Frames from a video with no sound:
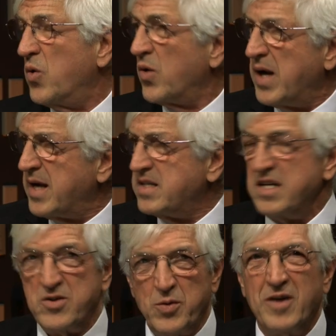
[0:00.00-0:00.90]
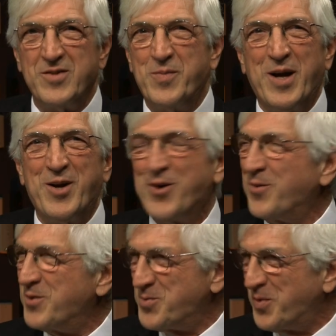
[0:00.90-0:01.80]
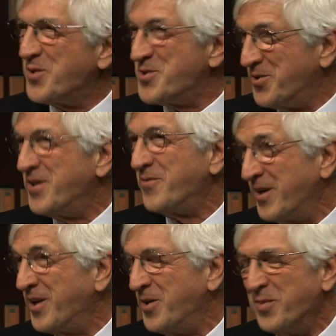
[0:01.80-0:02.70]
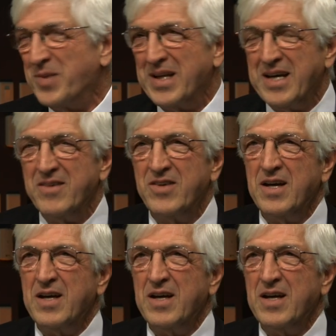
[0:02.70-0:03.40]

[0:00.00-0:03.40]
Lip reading: or 1912, depending on which birth certificate you believe.